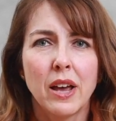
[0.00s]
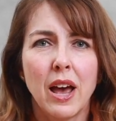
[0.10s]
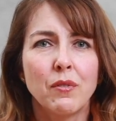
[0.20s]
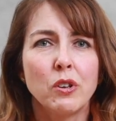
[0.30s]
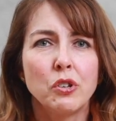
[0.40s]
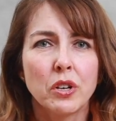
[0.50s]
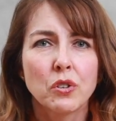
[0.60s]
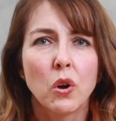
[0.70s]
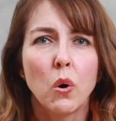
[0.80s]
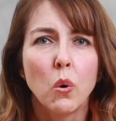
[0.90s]
to have you
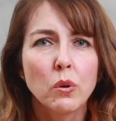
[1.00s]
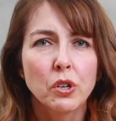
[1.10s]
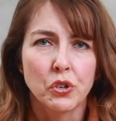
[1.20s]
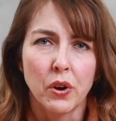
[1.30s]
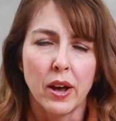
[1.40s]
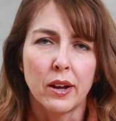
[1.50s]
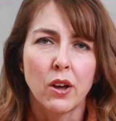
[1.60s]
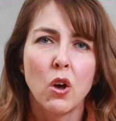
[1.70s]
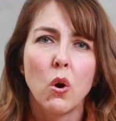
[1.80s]
just hold a drug